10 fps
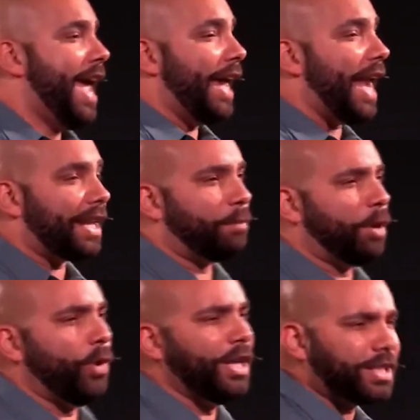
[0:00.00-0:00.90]
And out of the
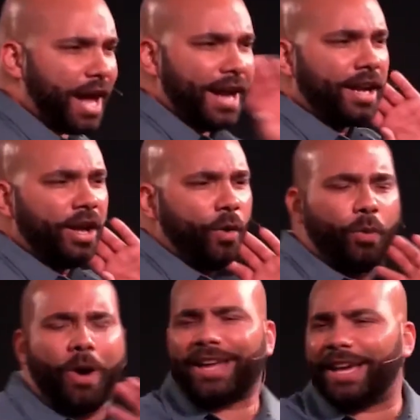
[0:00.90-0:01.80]
blue, he's like,
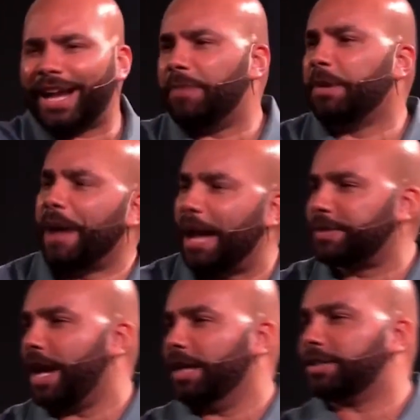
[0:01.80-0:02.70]
well, why can't I be
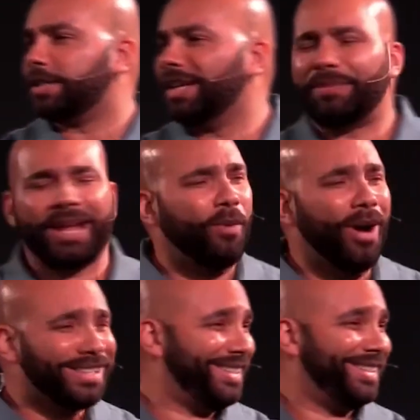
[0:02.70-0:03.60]
baptized? And I'm like,
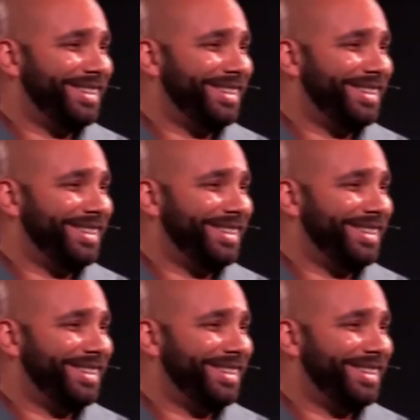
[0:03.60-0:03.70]
what?